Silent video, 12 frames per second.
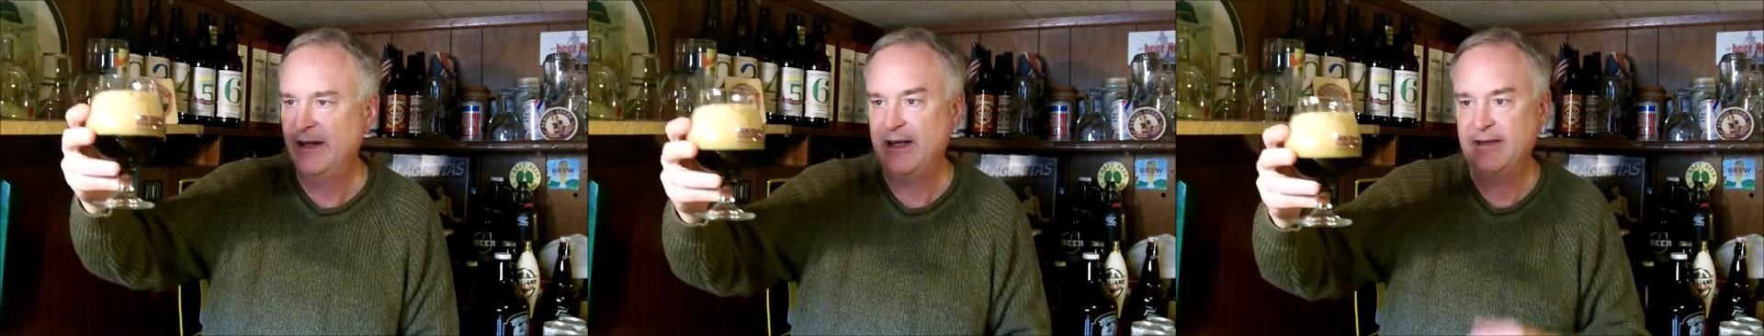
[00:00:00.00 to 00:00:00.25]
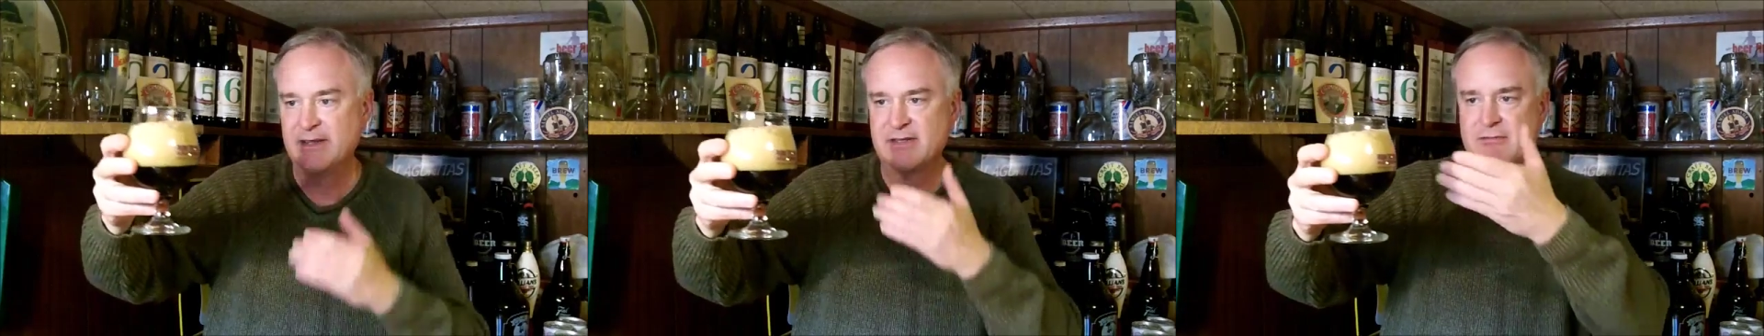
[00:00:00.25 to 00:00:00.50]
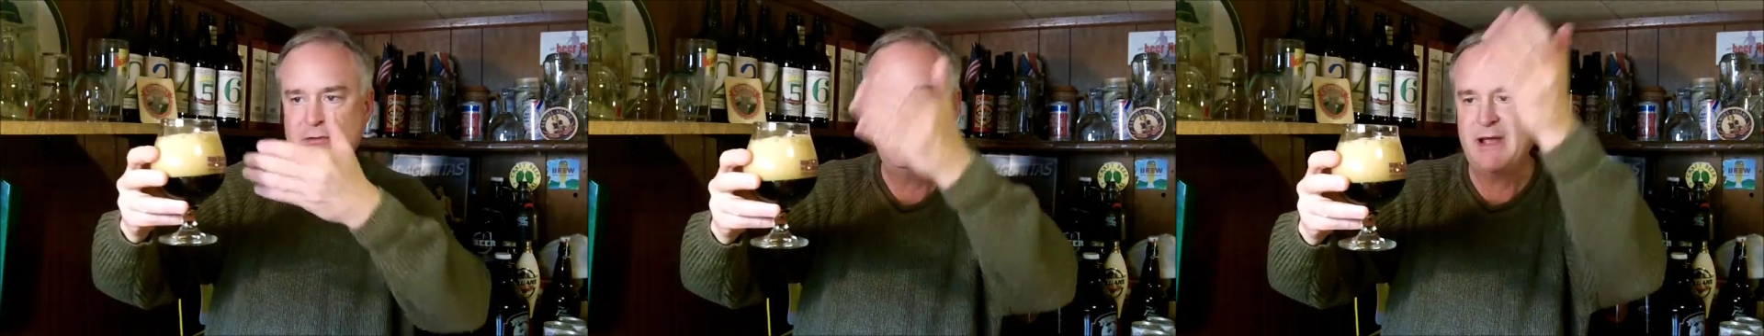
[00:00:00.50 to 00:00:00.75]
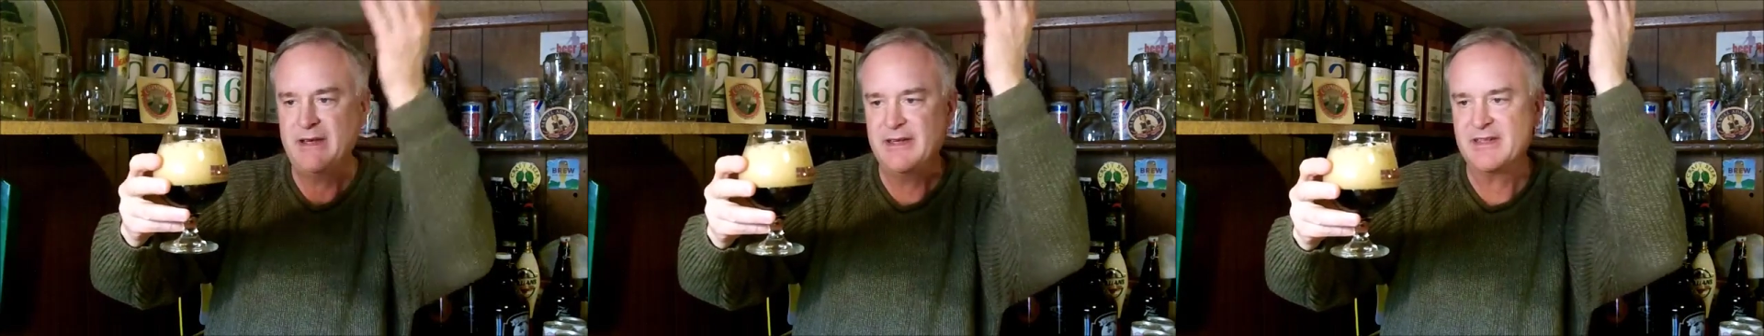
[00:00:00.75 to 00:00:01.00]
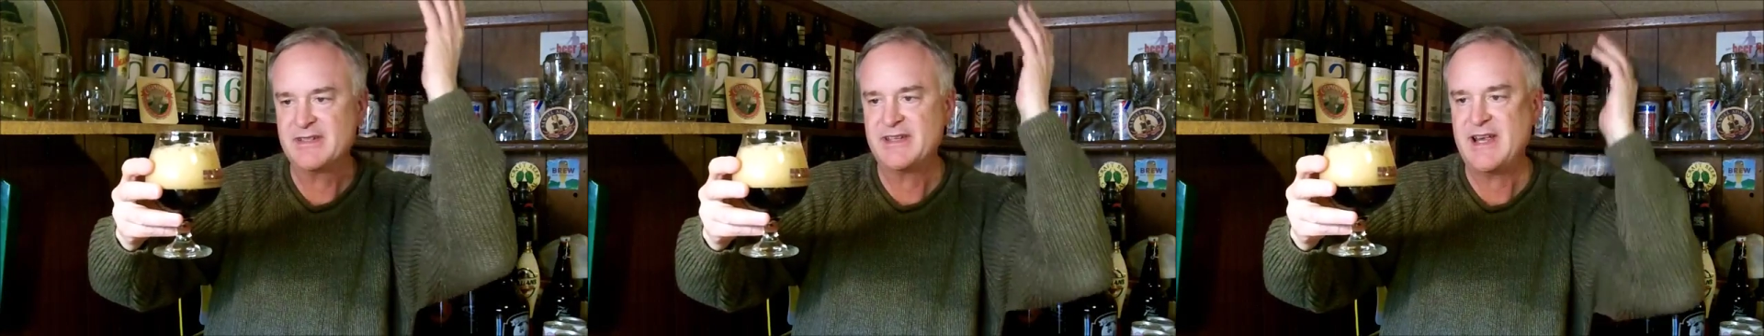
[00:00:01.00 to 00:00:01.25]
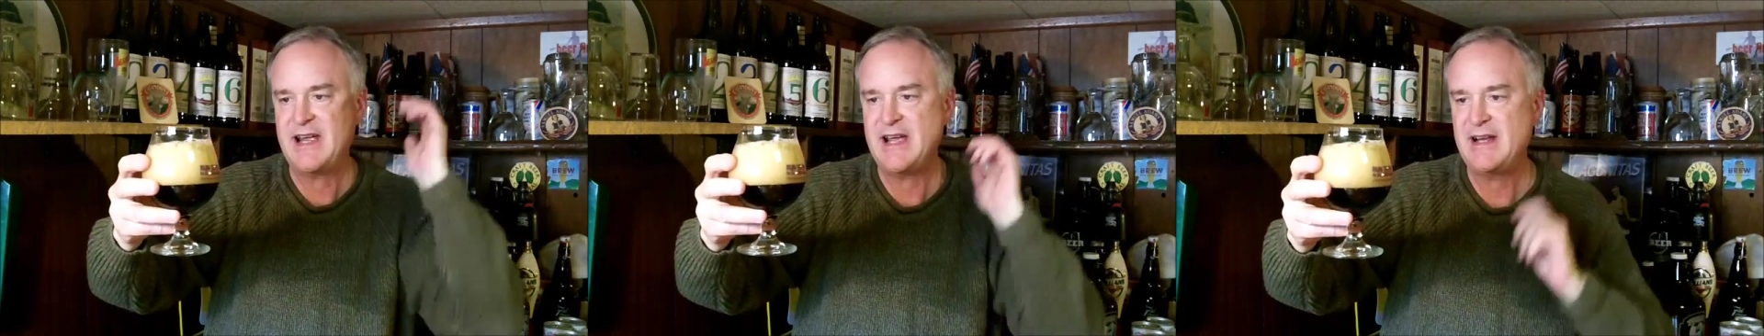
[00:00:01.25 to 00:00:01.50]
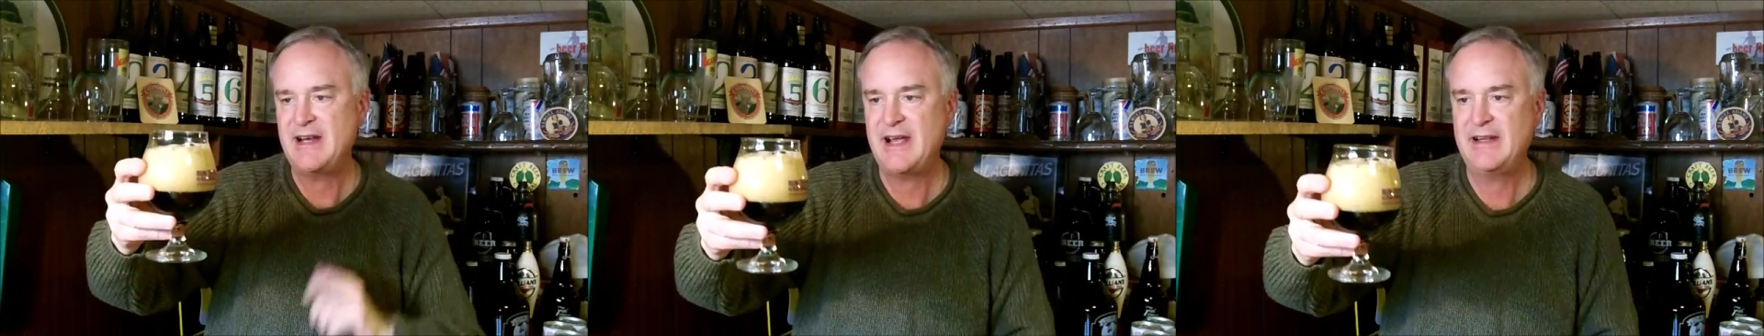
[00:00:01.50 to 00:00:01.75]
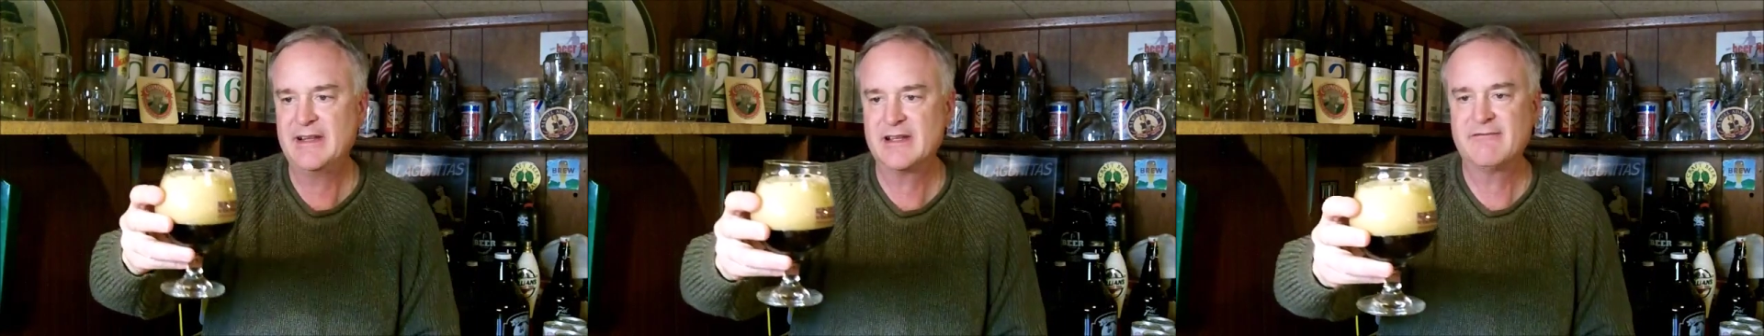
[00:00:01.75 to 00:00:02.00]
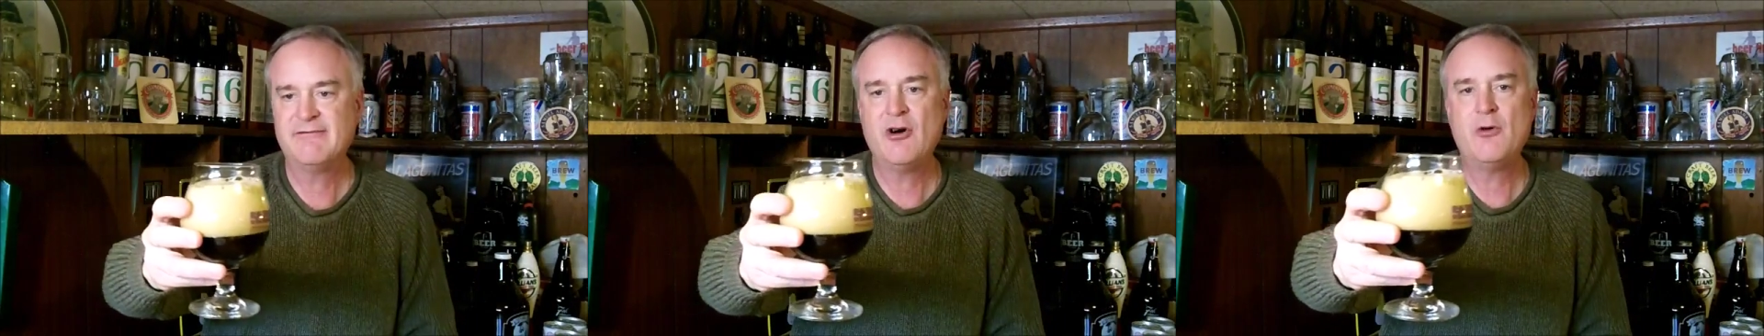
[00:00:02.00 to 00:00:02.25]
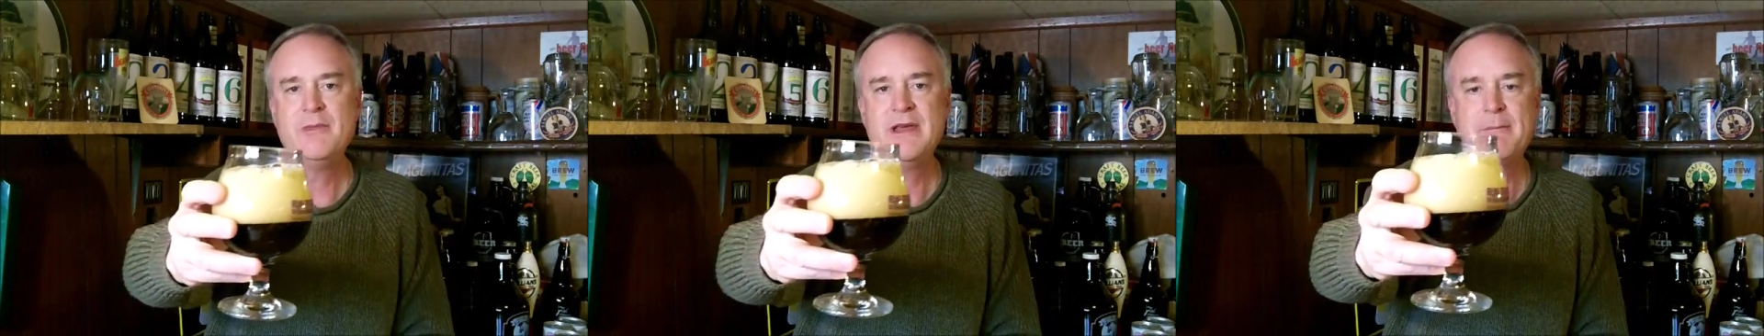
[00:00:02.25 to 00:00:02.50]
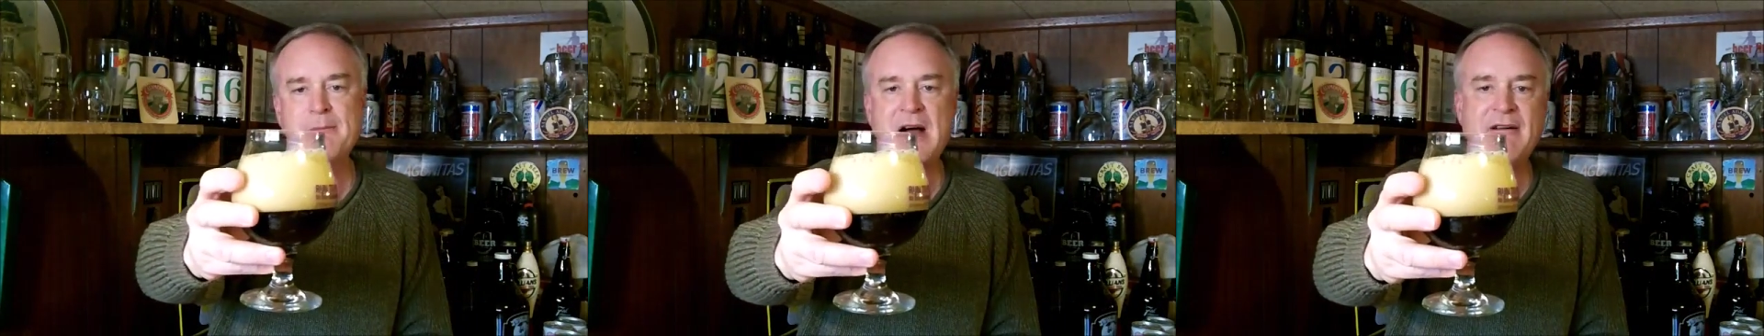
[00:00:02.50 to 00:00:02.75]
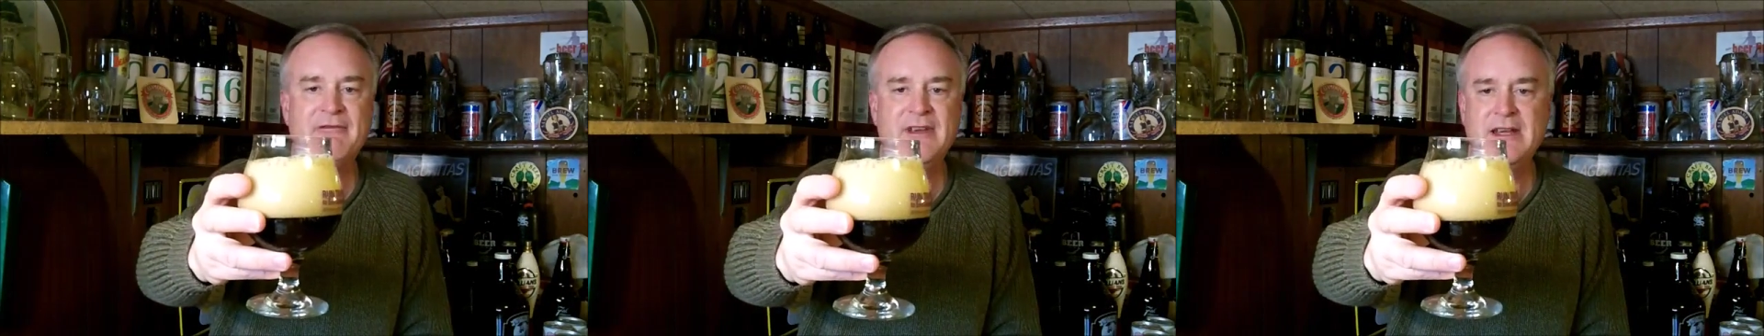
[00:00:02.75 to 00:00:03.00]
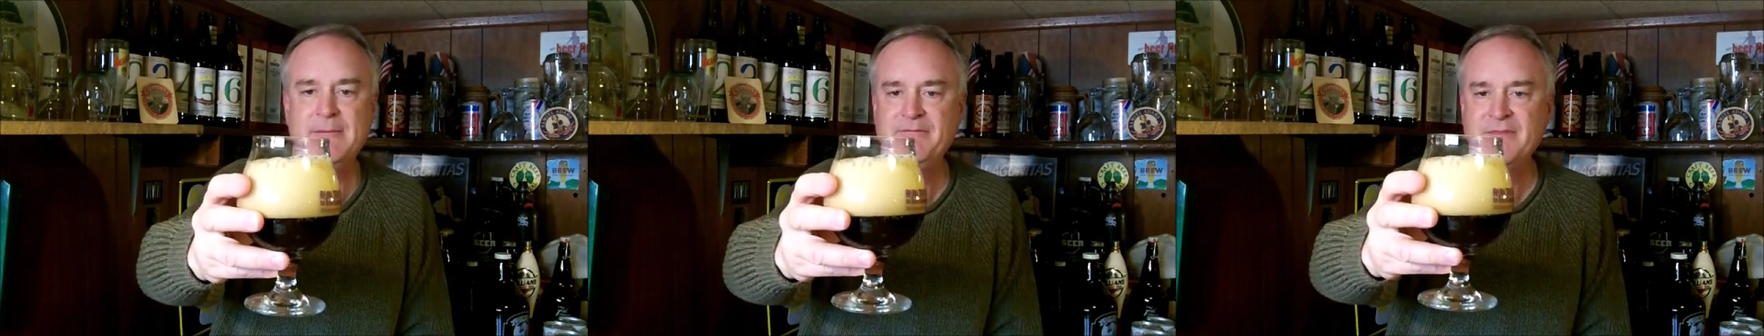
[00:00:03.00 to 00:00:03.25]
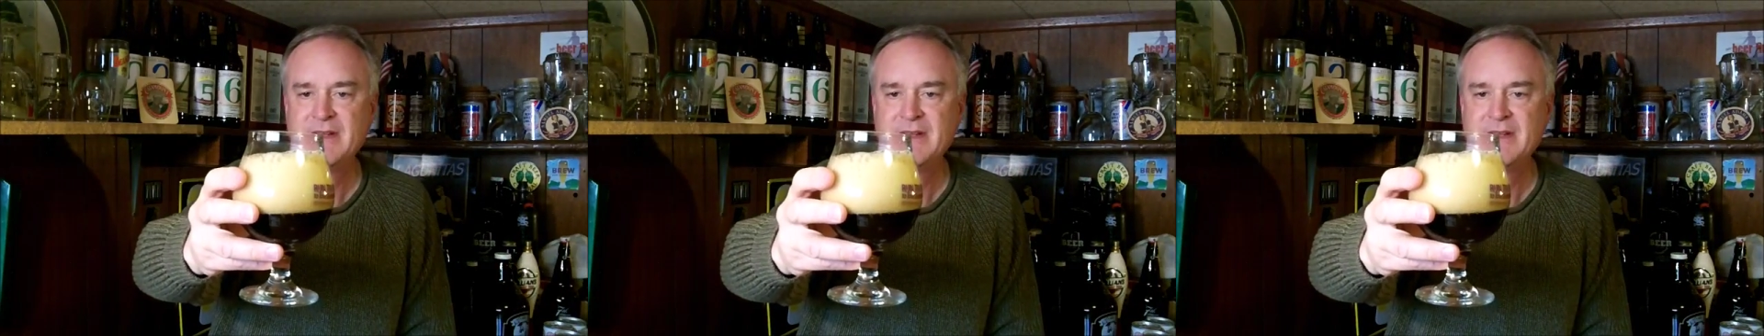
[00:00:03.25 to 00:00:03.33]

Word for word: and this tremendous tan head, this foamy, puffy,